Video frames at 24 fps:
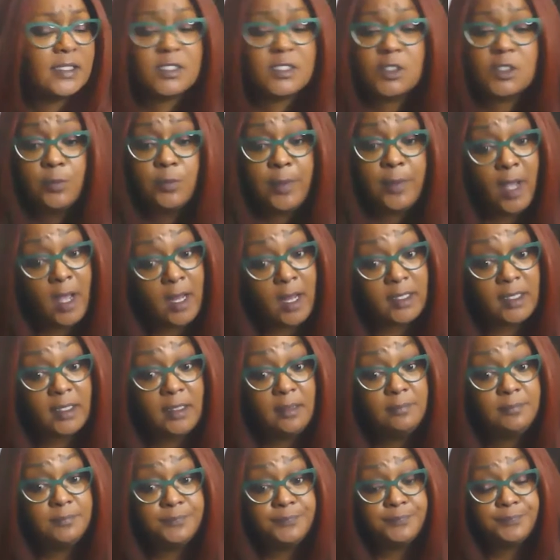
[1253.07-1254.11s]
it's her
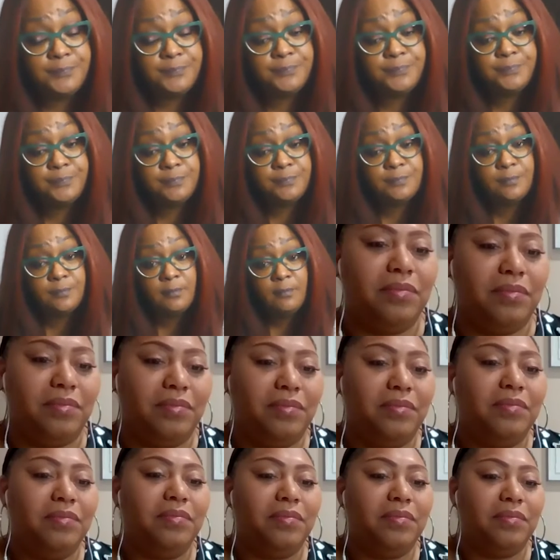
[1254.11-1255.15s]
body.
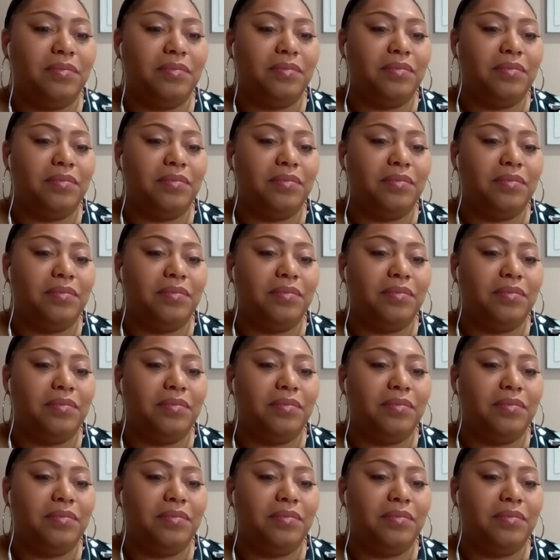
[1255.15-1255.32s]
Mm-hmm.